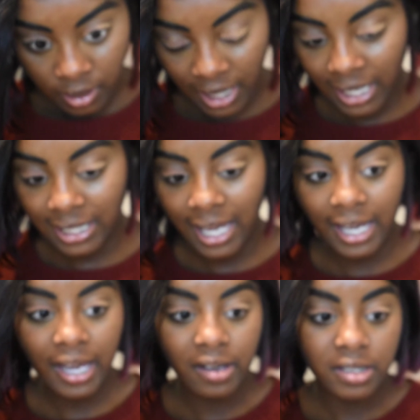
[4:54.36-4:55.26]
anything
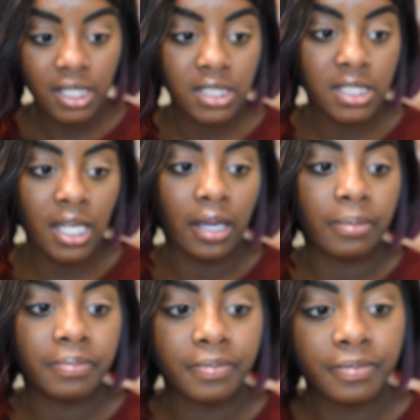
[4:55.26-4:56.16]
else. This is it.
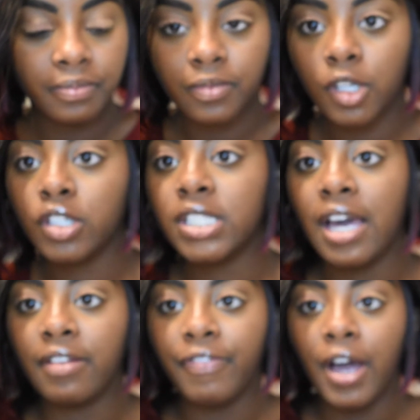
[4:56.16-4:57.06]
You just
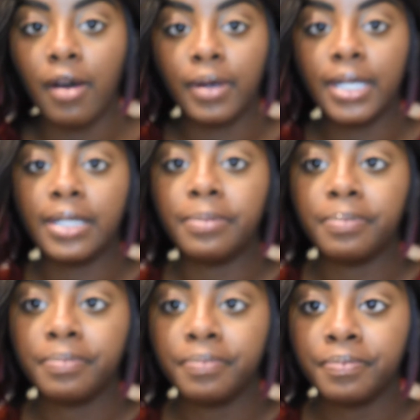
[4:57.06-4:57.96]
have the phone, honey.
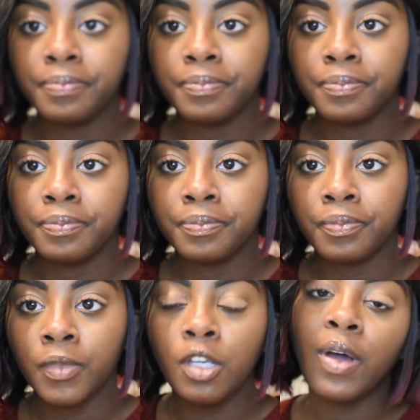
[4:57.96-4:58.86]

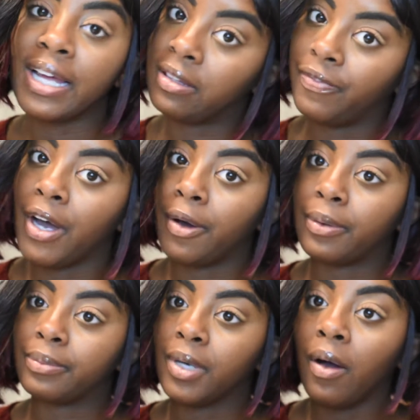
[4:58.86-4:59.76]
You got the
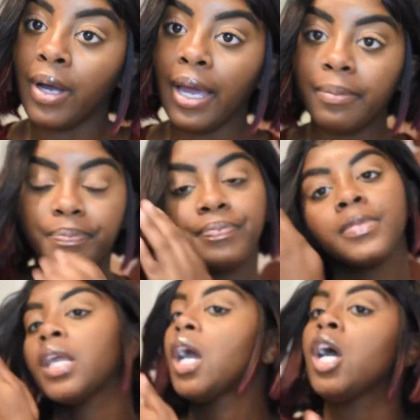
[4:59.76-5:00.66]
phone, okay?
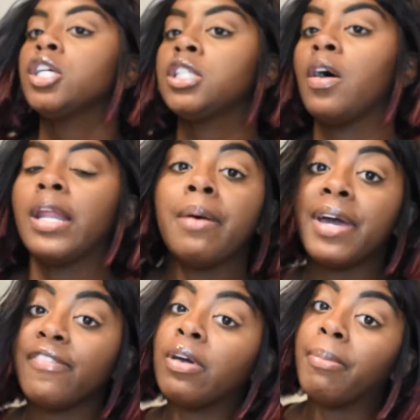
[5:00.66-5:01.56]
So, and I'm
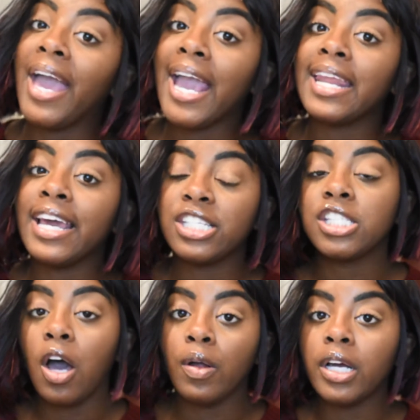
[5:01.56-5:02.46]
not even mad. That just
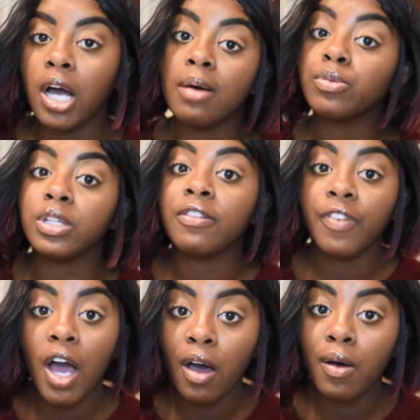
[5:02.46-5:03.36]
only comes with the
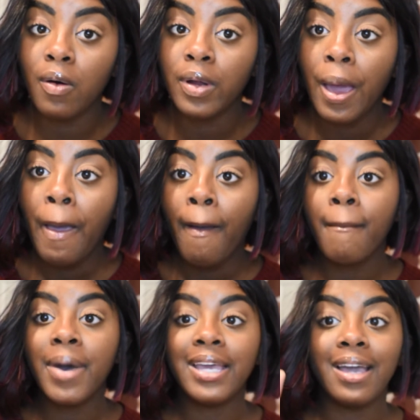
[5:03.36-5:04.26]
phone. But